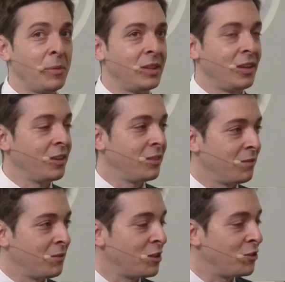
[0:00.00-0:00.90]
meeting
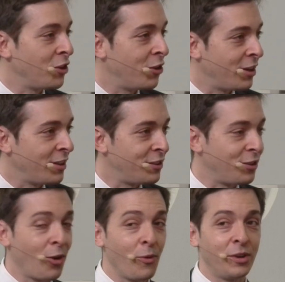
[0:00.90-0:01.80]
this year, it's
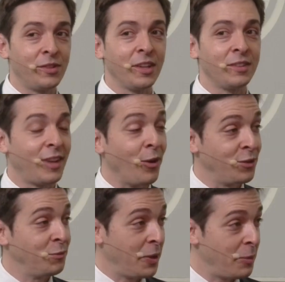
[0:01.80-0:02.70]
over
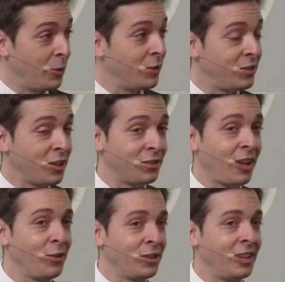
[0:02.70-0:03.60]
6,000 people,
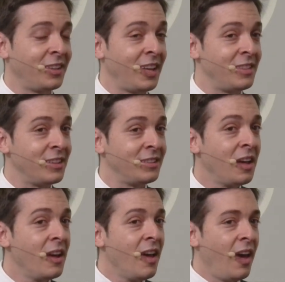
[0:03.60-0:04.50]
6,000 attendees.
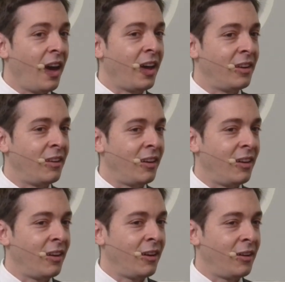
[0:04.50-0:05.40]
And
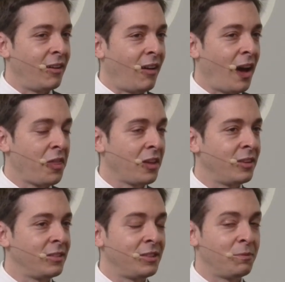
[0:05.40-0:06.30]
I think
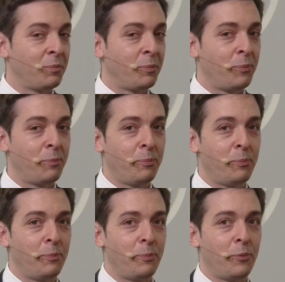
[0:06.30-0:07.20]
it's
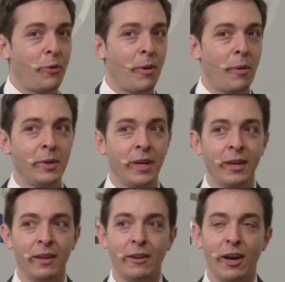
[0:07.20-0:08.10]

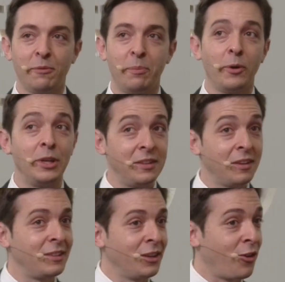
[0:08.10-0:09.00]
probably not
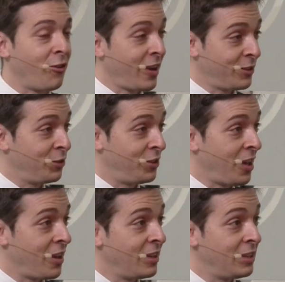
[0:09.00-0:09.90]
politically correct to
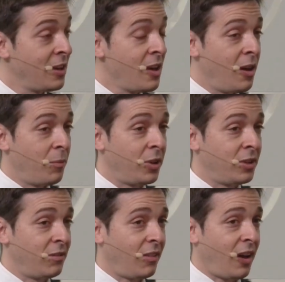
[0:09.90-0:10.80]
say it, but
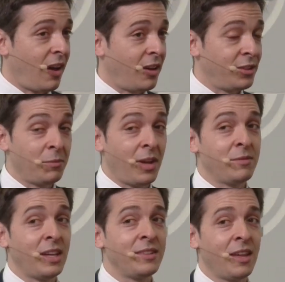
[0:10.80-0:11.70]

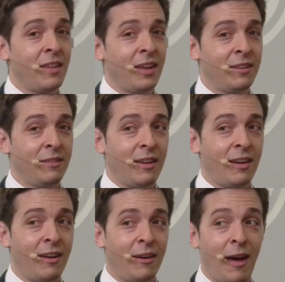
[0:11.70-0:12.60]
sometimes I say that
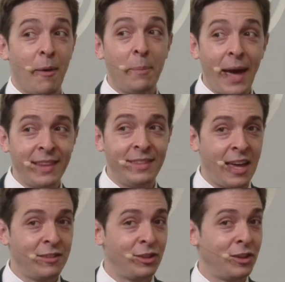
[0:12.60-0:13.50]
a bad
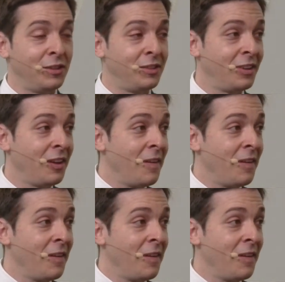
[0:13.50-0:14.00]
dentist